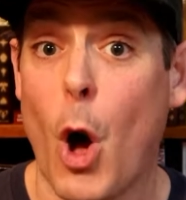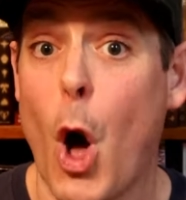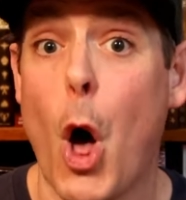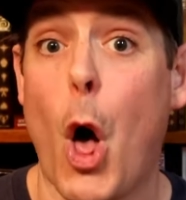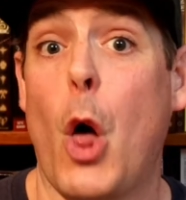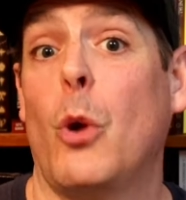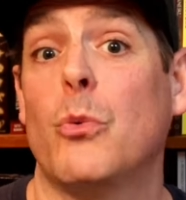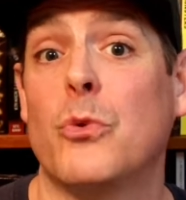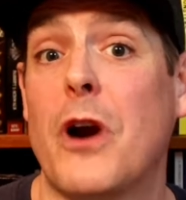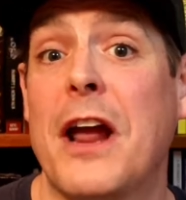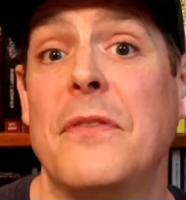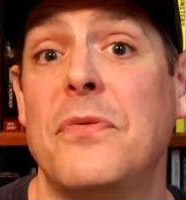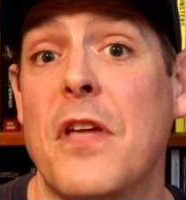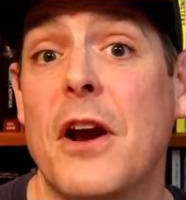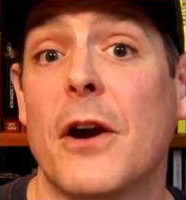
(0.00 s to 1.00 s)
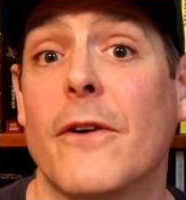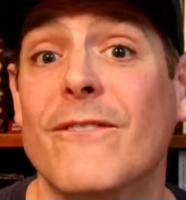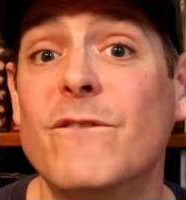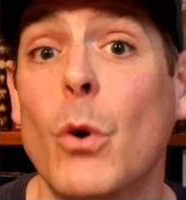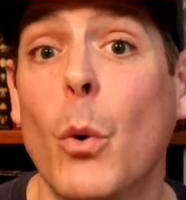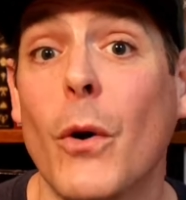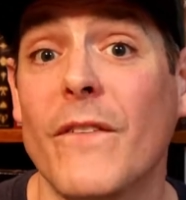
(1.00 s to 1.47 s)
all right there
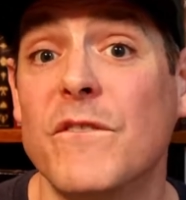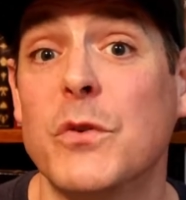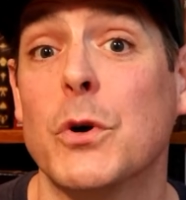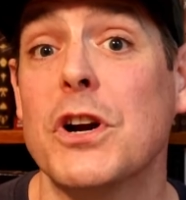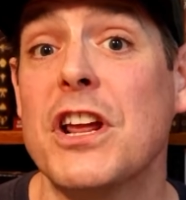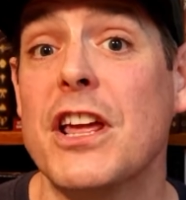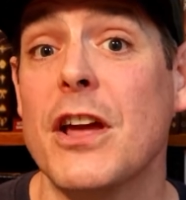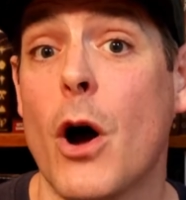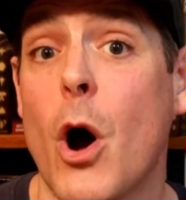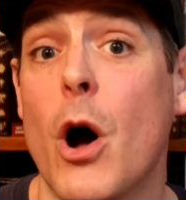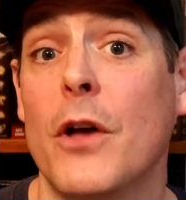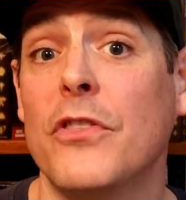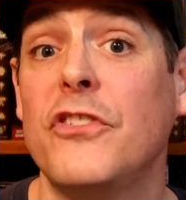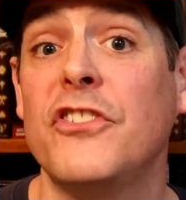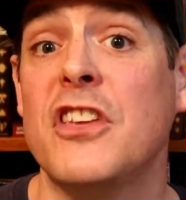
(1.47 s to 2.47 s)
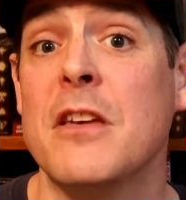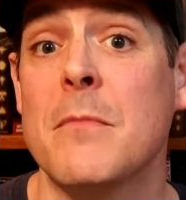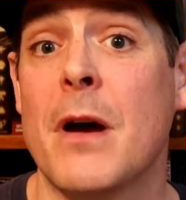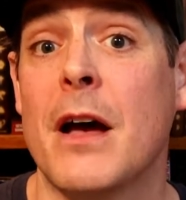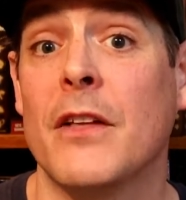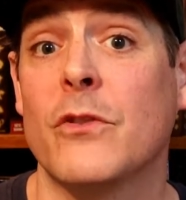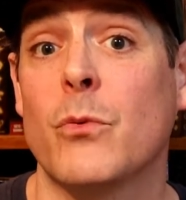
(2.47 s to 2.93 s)
for free on
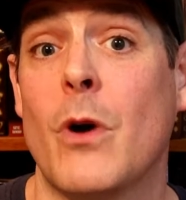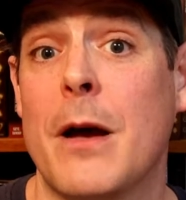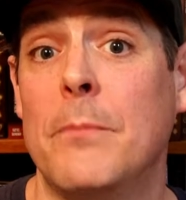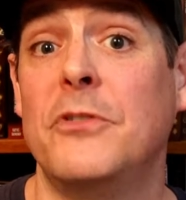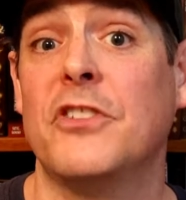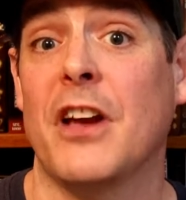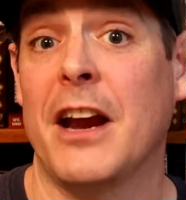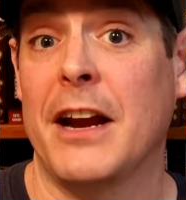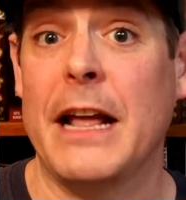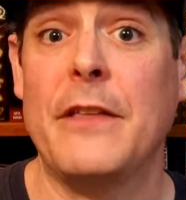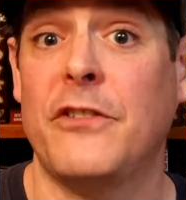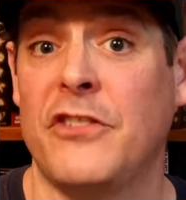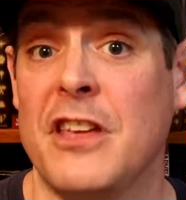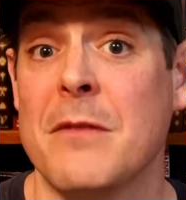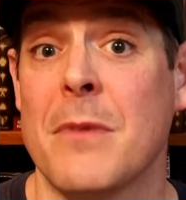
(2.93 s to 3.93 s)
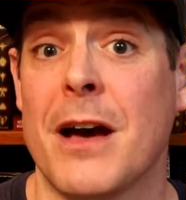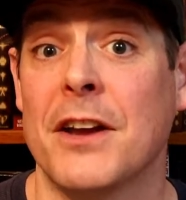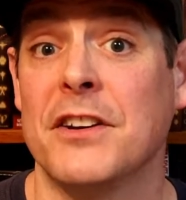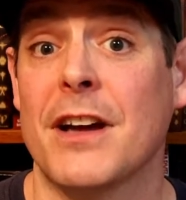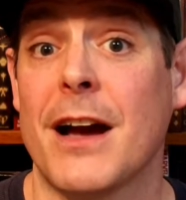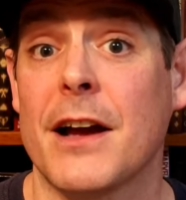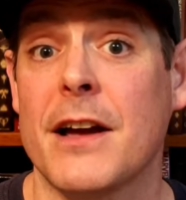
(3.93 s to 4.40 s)
CMON's website at
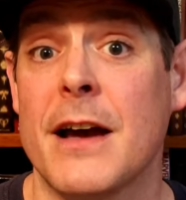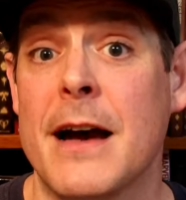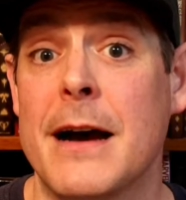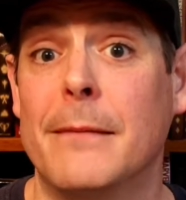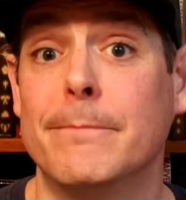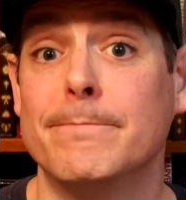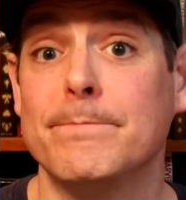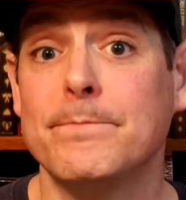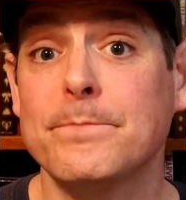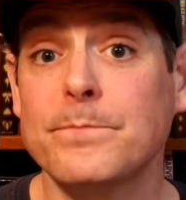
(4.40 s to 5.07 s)
cmon.com.